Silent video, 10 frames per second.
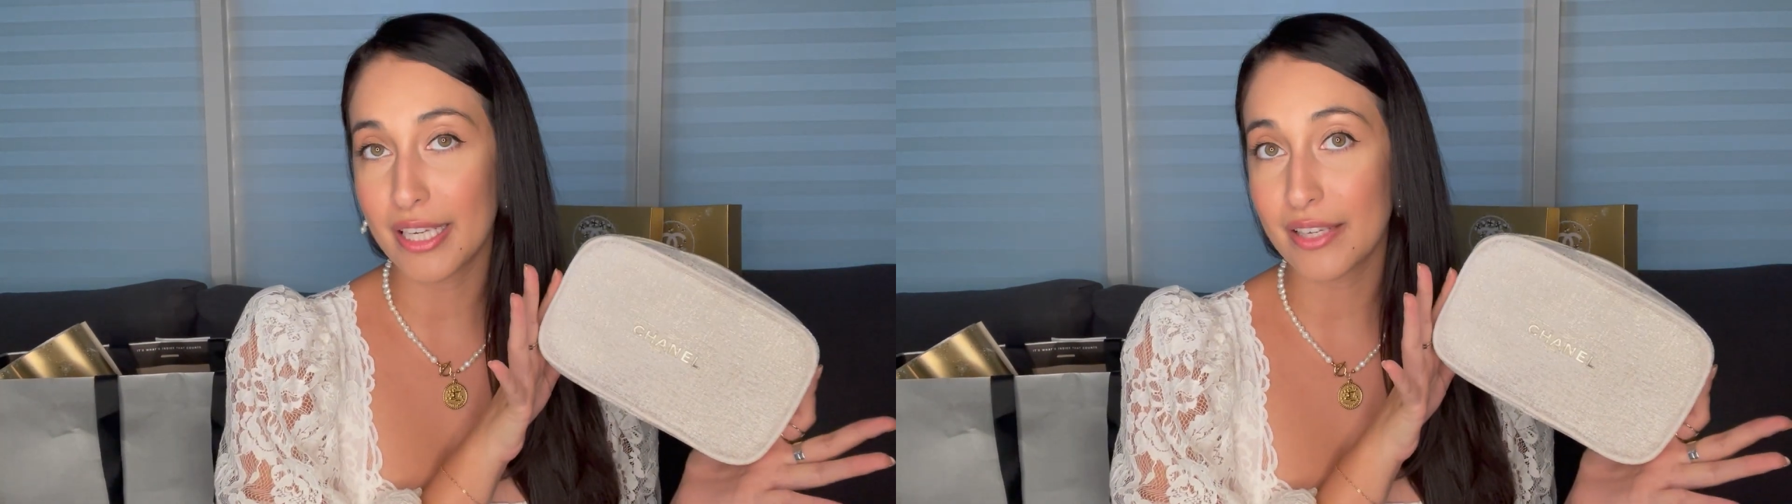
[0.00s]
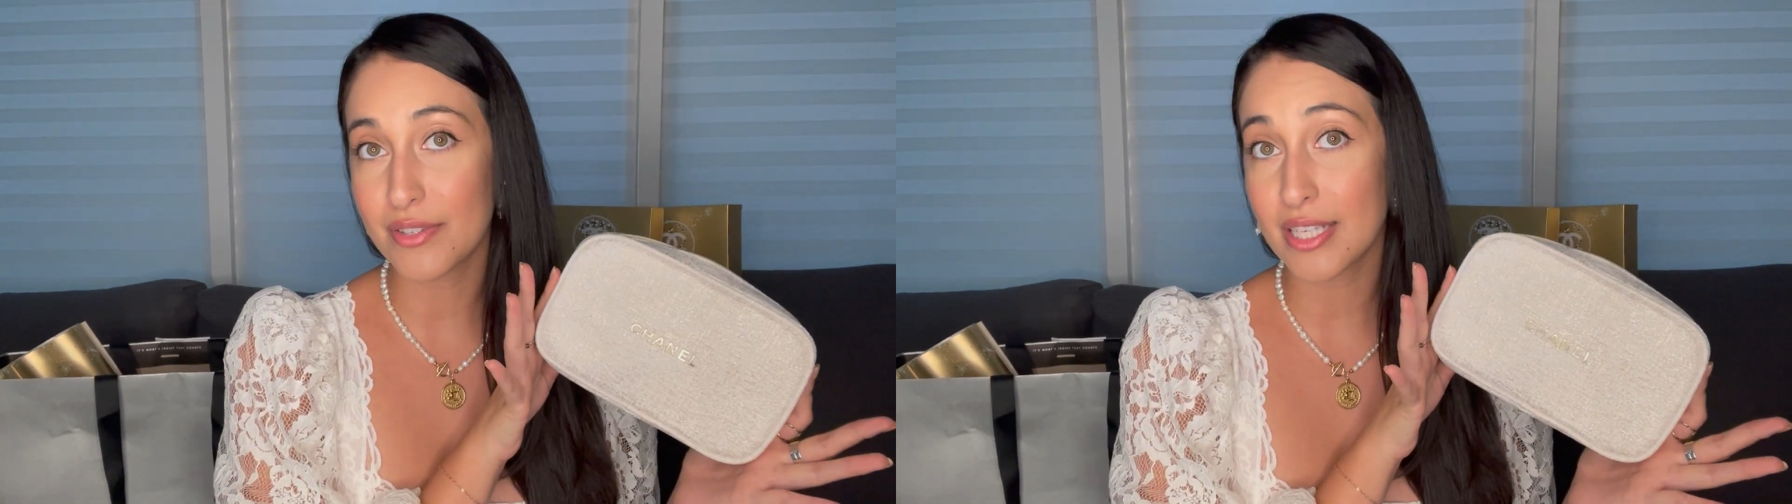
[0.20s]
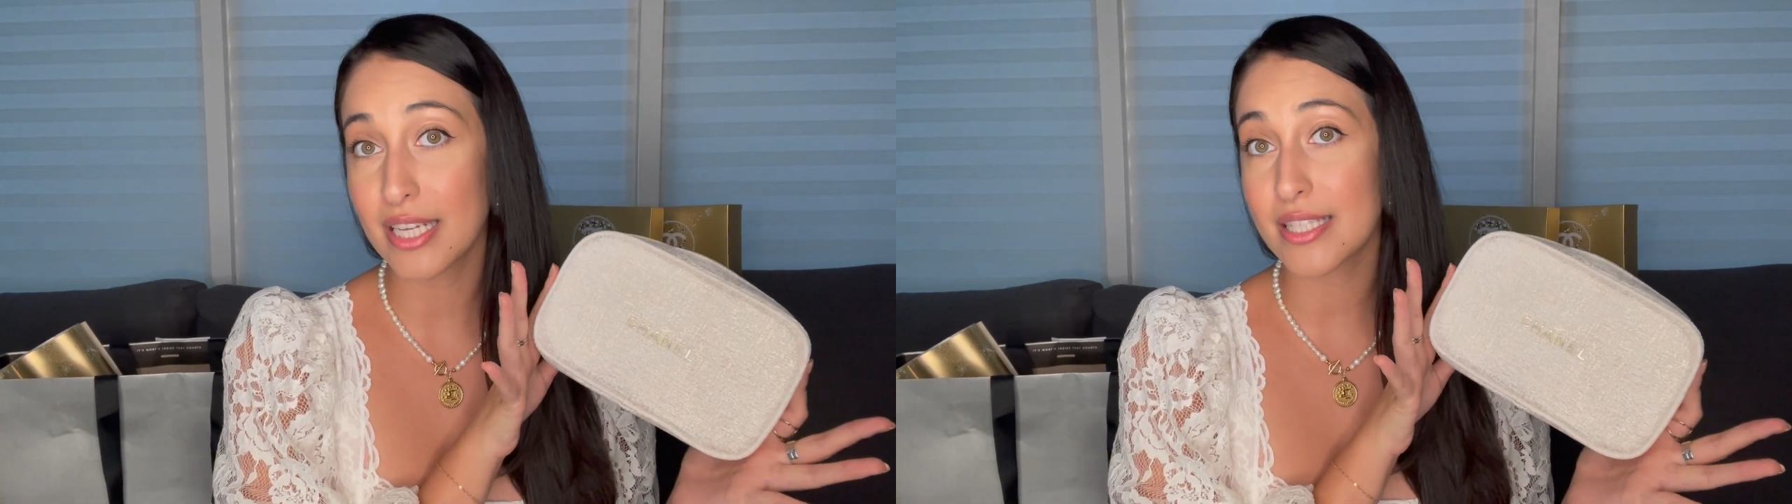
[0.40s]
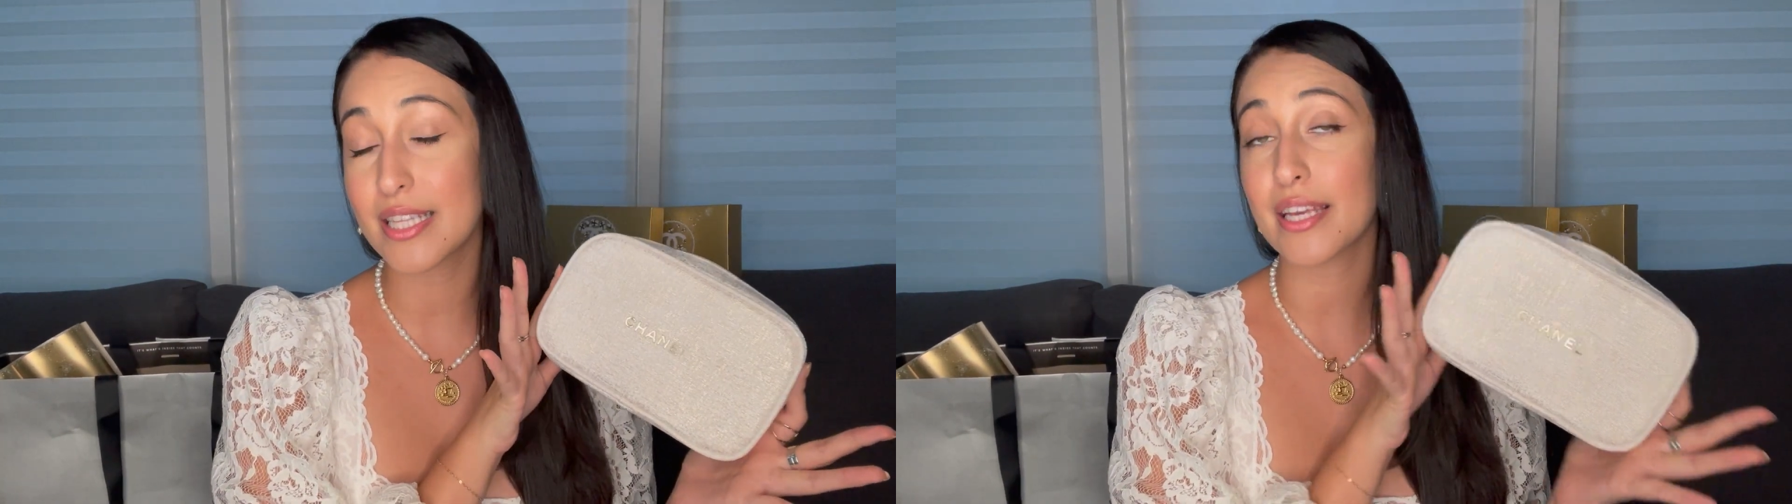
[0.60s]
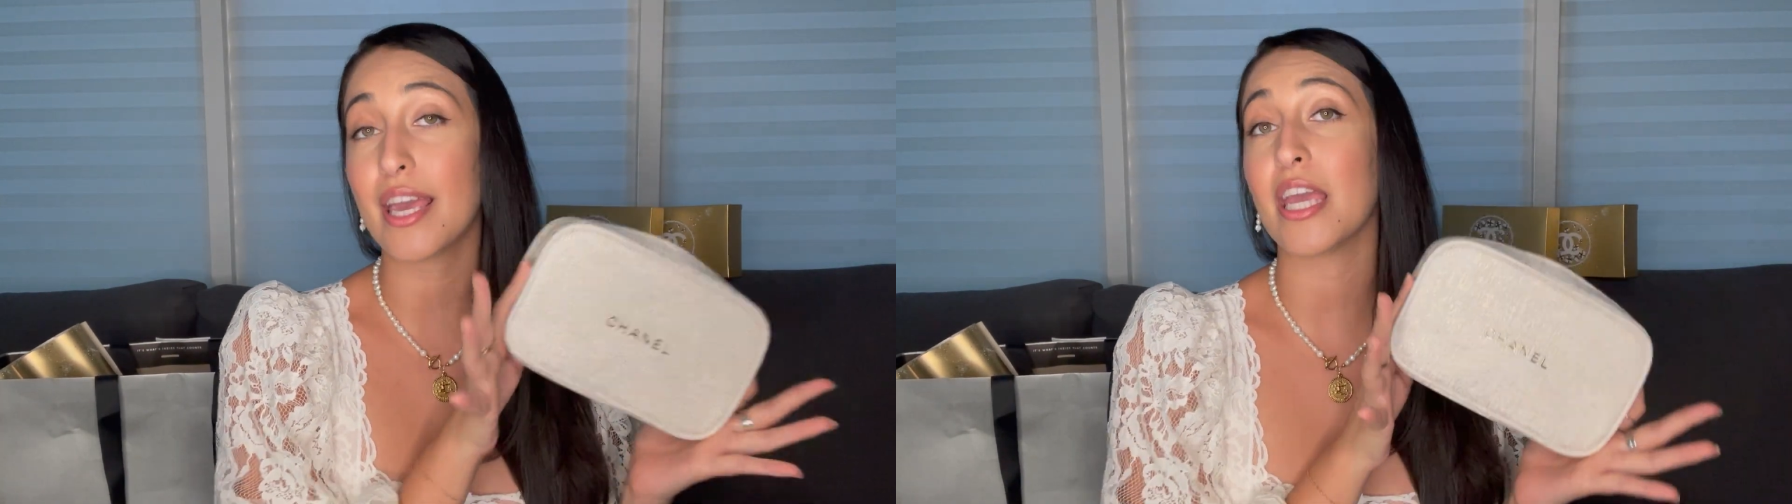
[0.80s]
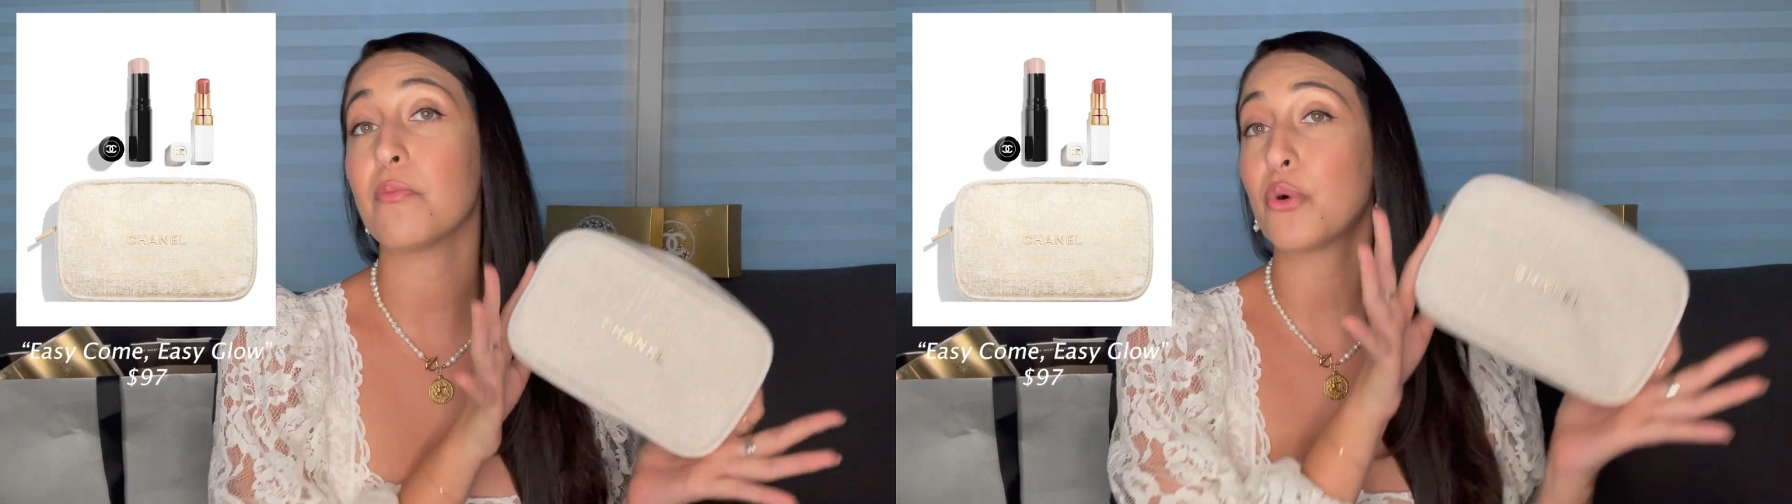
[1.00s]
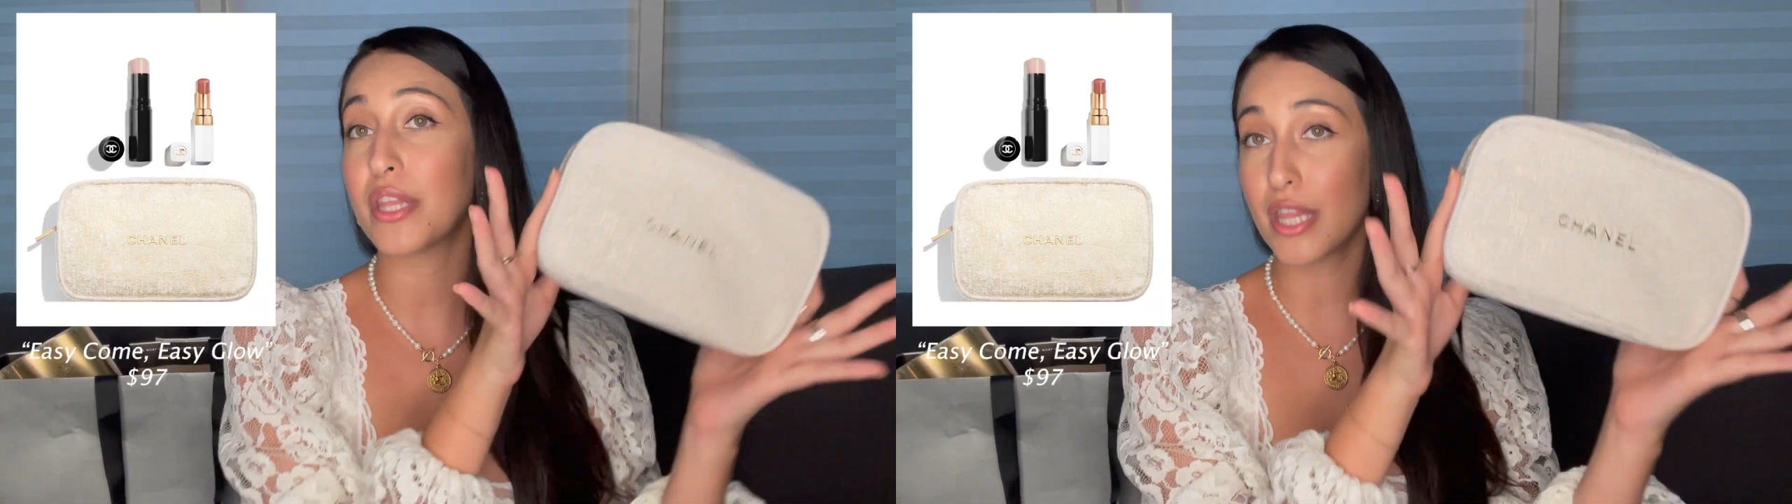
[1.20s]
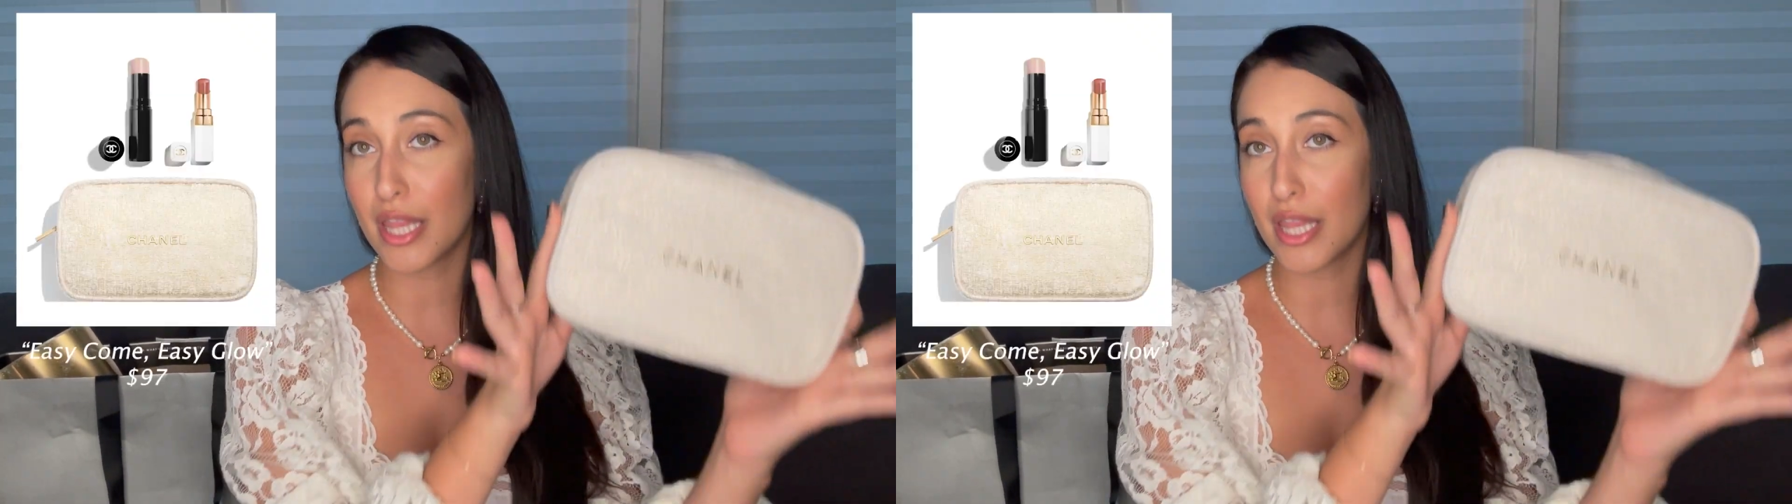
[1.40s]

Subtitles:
gift sets that came with